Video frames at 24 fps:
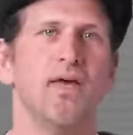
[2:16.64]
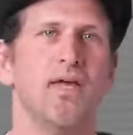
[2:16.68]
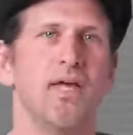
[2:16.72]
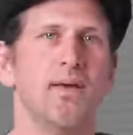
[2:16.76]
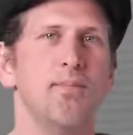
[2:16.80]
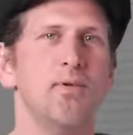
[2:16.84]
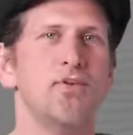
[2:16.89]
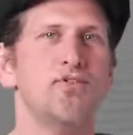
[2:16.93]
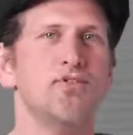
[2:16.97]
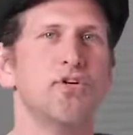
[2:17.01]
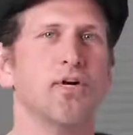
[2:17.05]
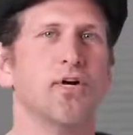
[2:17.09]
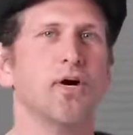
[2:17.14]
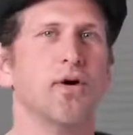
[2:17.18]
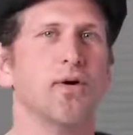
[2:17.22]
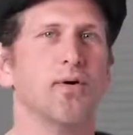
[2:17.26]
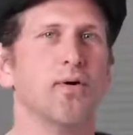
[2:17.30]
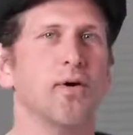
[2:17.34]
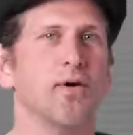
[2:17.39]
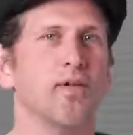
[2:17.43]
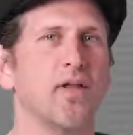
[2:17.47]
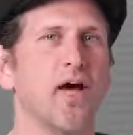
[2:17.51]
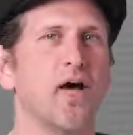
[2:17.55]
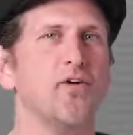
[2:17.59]
Image
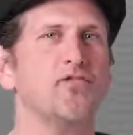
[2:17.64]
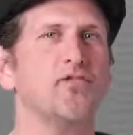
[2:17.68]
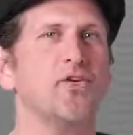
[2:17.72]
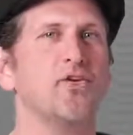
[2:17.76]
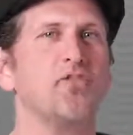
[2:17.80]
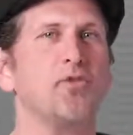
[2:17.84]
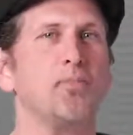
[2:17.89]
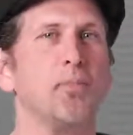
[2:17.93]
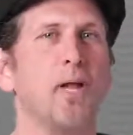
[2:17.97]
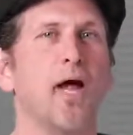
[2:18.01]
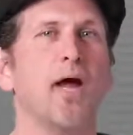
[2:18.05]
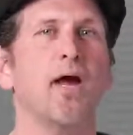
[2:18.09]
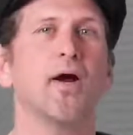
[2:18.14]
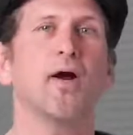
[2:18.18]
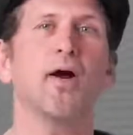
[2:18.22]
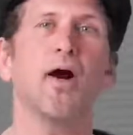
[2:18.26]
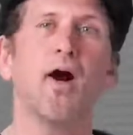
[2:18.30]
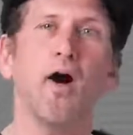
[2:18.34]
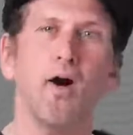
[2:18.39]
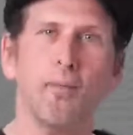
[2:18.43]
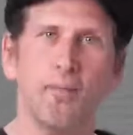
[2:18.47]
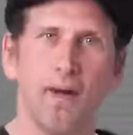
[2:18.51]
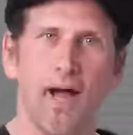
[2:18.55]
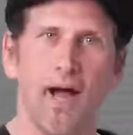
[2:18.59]
Decoder allows you to supply a
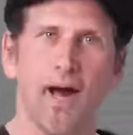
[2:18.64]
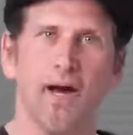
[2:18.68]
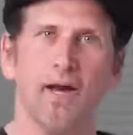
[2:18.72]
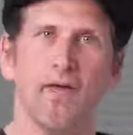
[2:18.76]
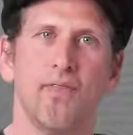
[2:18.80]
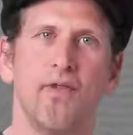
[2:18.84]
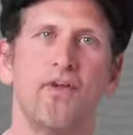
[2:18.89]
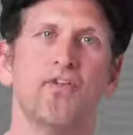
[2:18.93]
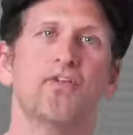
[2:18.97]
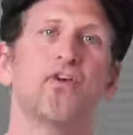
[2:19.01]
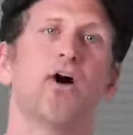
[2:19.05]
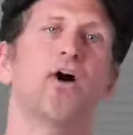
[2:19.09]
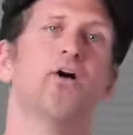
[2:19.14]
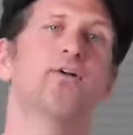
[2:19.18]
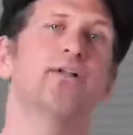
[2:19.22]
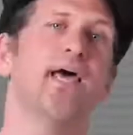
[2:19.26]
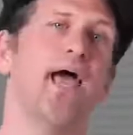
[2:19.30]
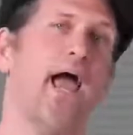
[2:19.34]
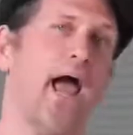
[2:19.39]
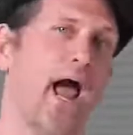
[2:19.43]
callback that is called